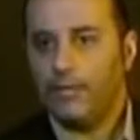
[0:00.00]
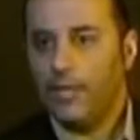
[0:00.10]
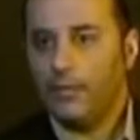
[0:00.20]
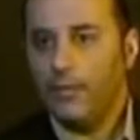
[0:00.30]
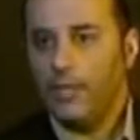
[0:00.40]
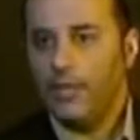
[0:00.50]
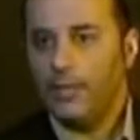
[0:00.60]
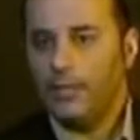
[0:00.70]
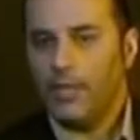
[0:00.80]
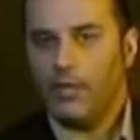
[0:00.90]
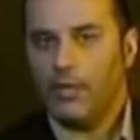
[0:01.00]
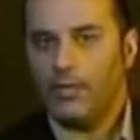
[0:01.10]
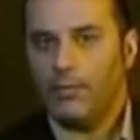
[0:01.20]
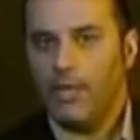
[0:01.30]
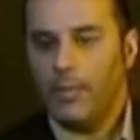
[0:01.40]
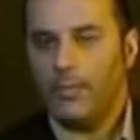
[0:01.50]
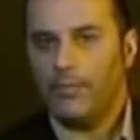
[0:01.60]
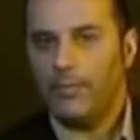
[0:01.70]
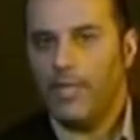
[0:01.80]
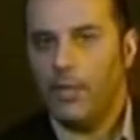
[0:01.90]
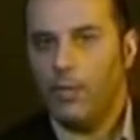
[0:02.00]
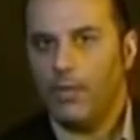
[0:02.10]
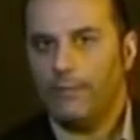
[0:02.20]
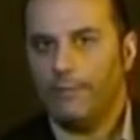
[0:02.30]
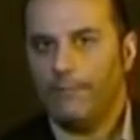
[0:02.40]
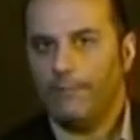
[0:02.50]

That's been nothing but a cause of problems from day one.